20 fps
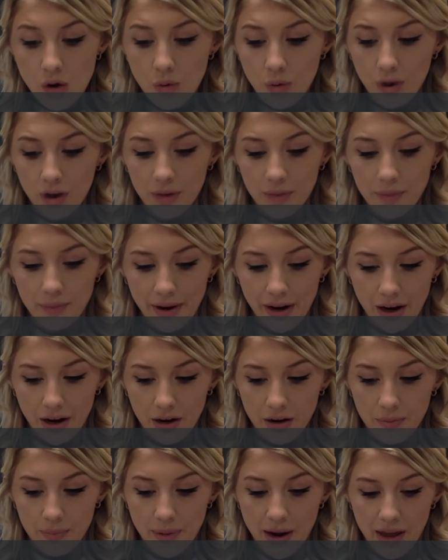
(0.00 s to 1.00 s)
were
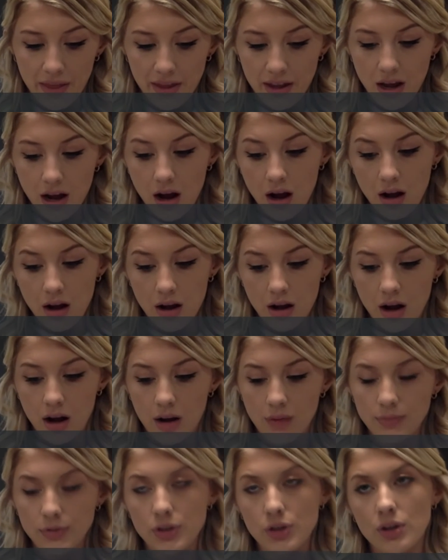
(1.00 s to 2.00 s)
compared to
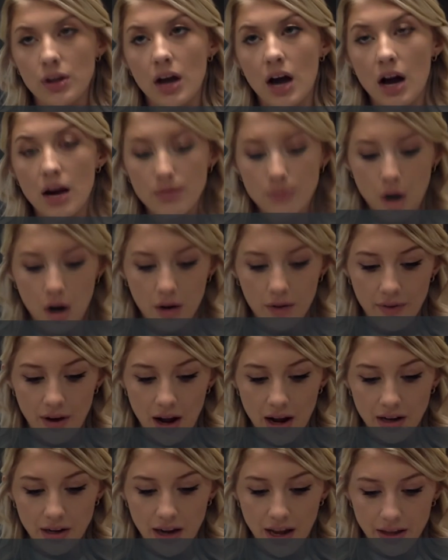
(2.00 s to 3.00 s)
the
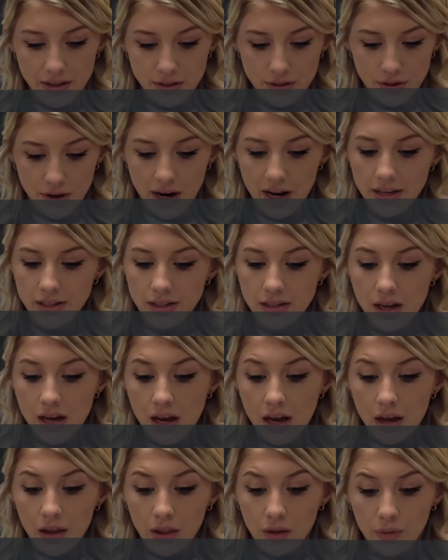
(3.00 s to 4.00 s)
unmodified esterase.
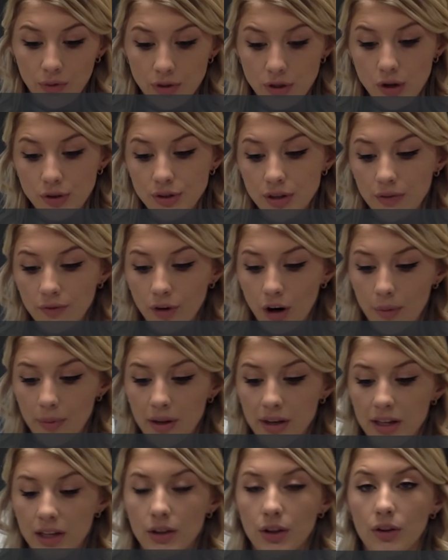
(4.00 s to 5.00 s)
The results confirm
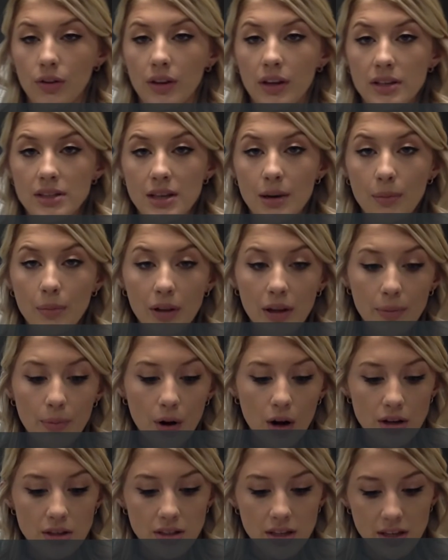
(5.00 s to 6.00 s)
that neither the assembly
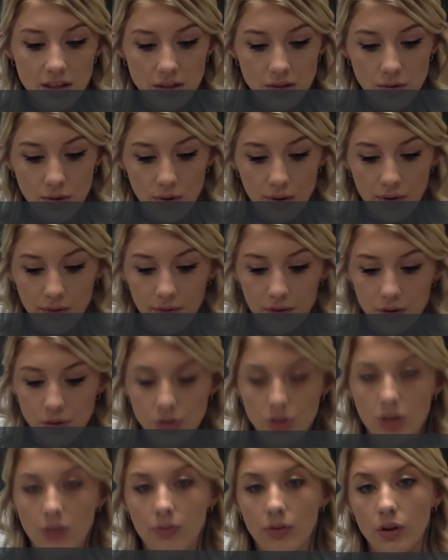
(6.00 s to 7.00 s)
process nor the
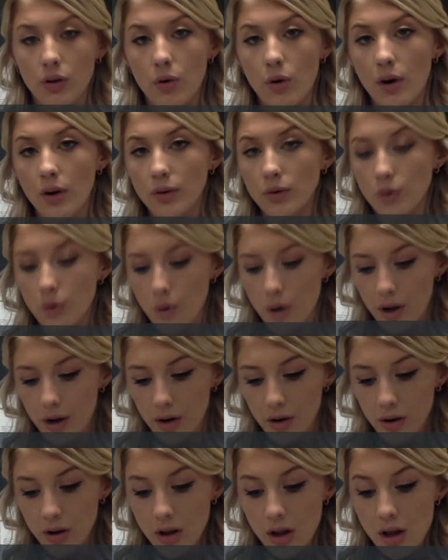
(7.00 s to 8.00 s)
fusion of the coiled
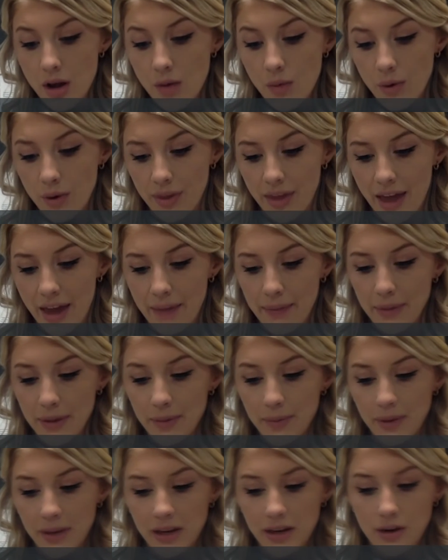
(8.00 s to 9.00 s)
coil with
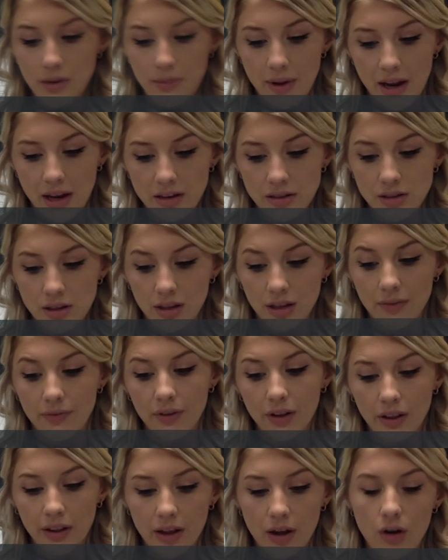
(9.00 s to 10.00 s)
NBP domain
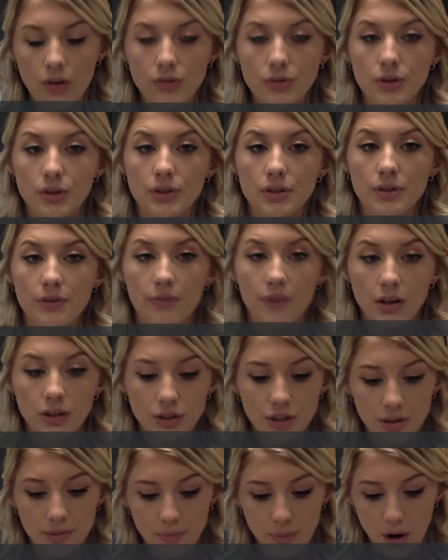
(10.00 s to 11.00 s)
significantly alters the
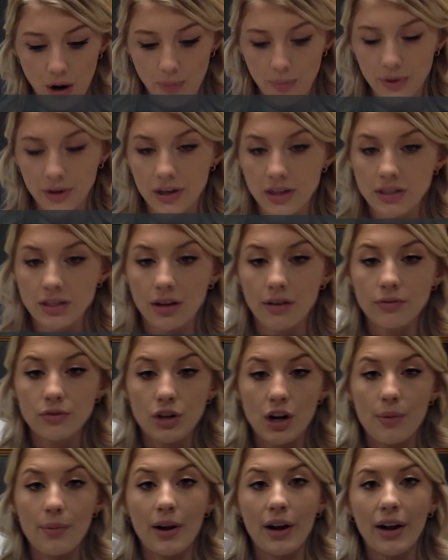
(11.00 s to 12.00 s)
function properties of
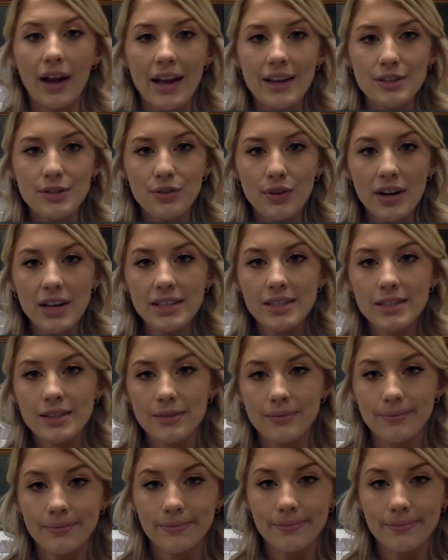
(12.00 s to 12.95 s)
trimeric esterase.